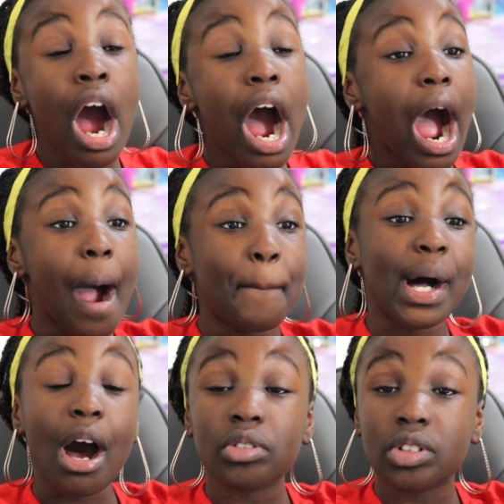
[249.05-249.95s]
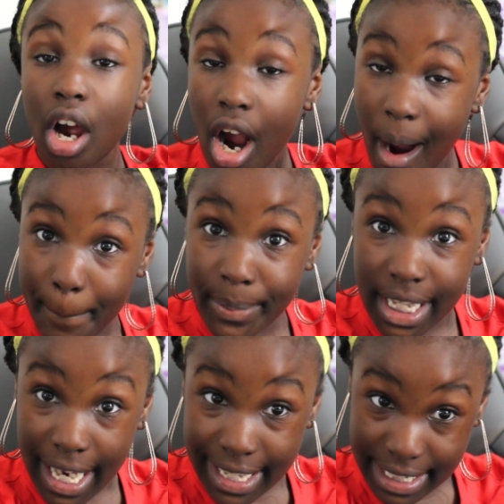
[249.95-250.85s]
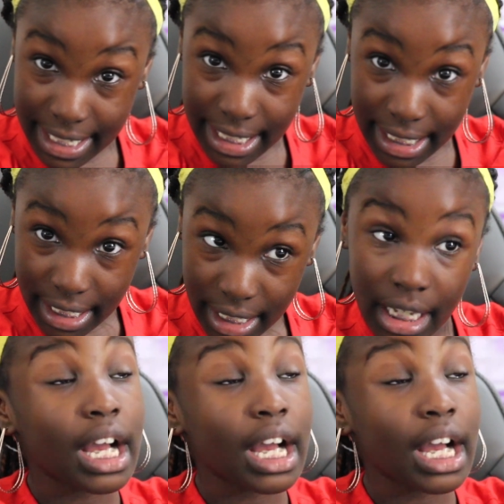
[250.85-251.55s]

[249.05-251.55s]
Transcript: about updating.